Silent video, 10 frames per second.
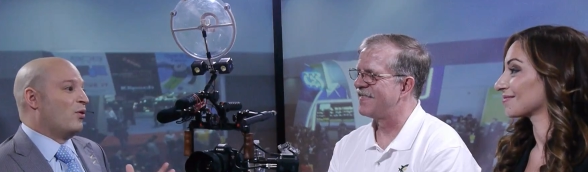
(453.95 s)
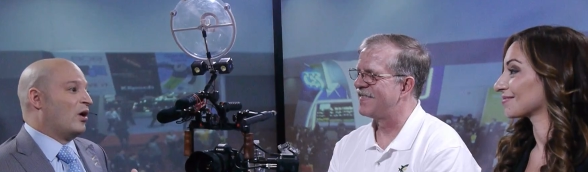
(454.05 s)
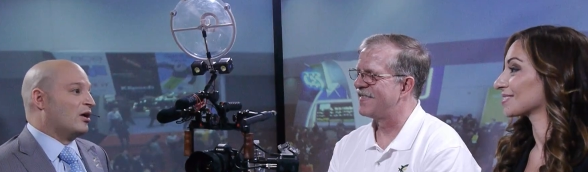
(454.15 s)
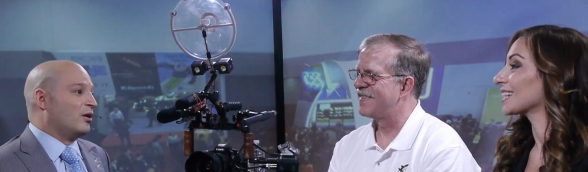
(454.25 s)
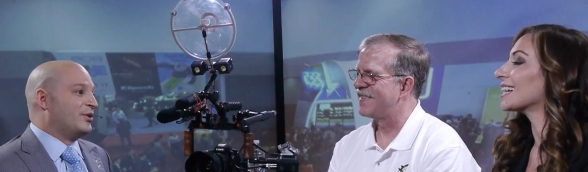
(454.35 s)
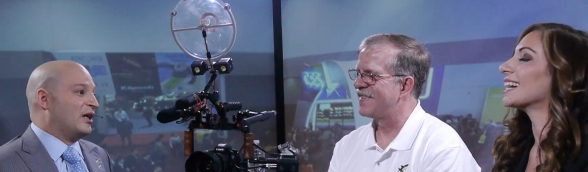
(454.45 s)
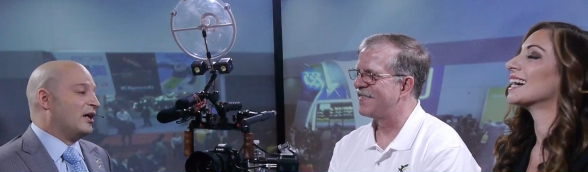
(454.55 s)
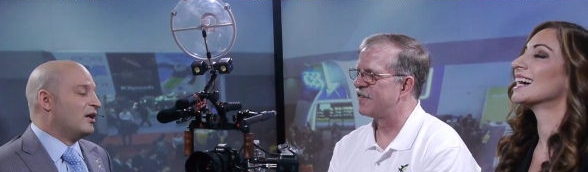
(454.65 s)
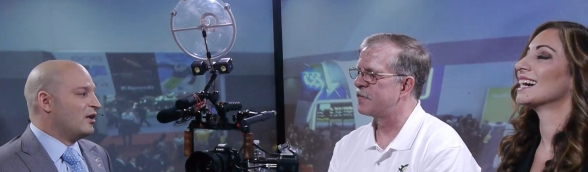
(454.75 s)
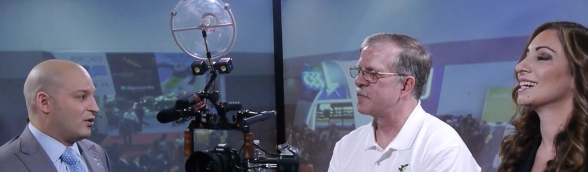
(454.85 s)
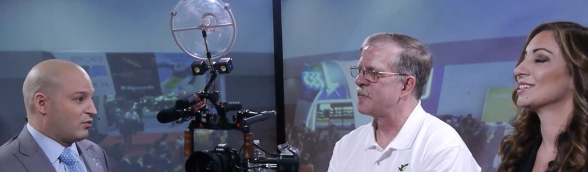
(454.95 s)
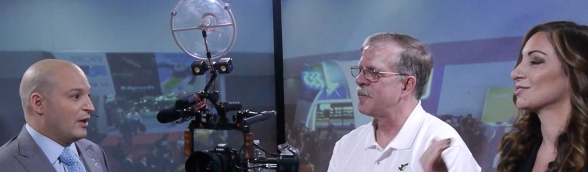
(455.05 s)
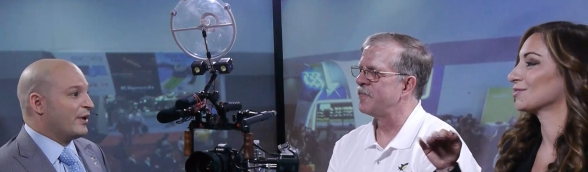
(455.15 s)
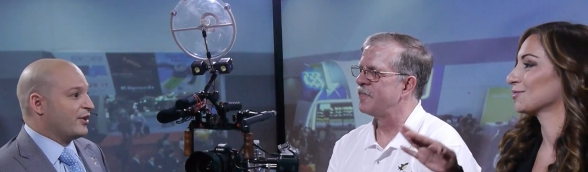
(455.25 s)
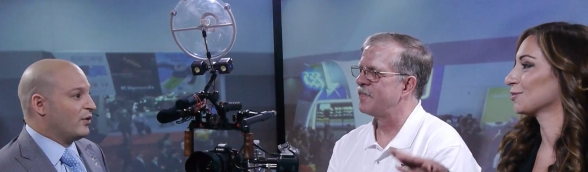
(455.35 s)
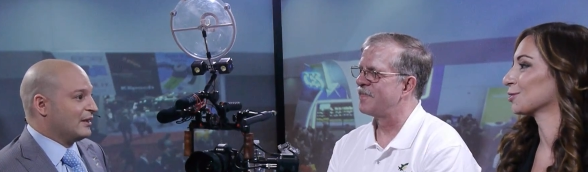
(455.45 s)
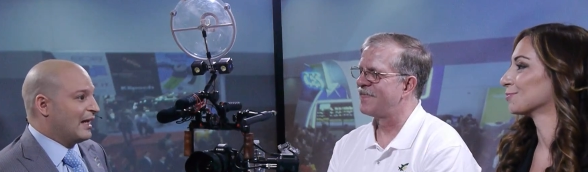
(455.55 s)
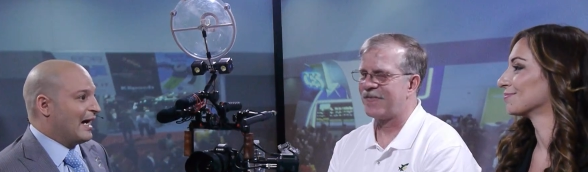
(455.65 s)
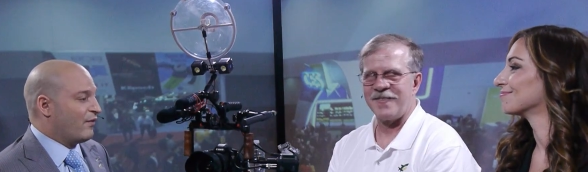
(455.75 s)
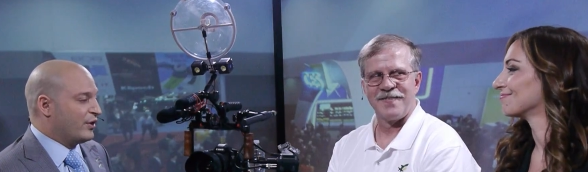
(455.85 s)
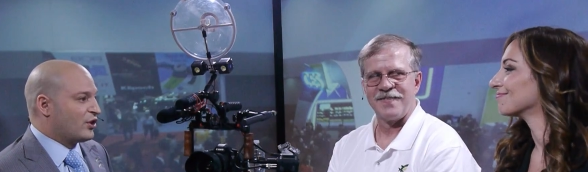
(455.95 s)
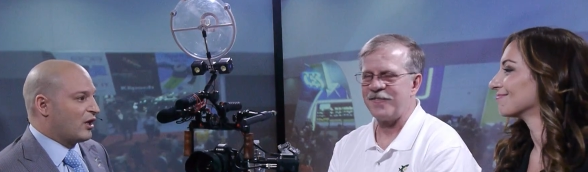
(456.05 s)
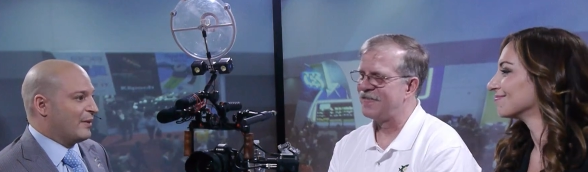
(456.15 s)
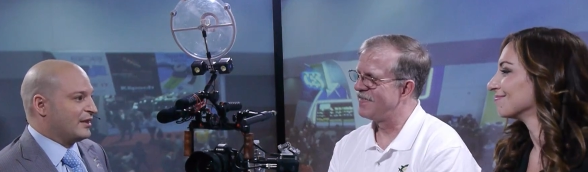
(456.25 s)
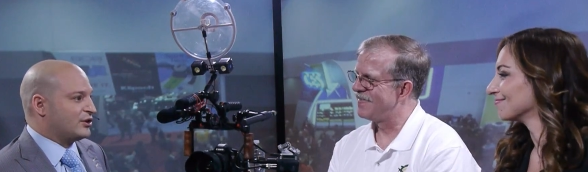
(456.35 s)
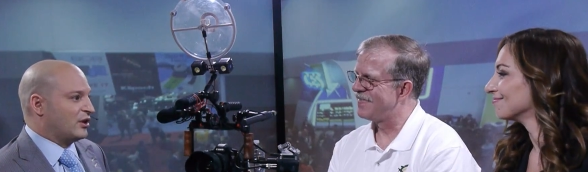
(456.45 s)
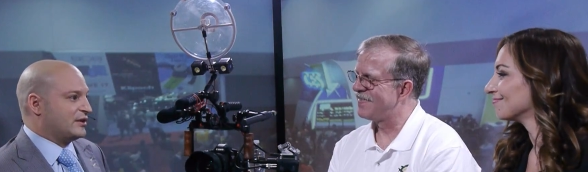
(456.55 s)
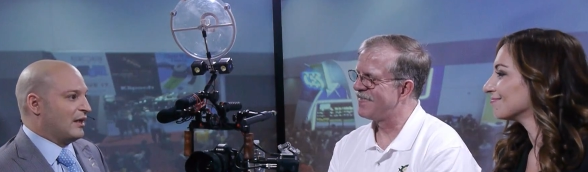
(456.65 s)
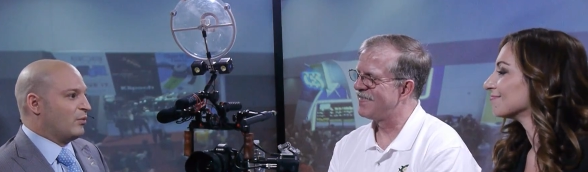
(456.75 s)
Speaker 1: welcome to, right? We could do it live. We talk about this all the time.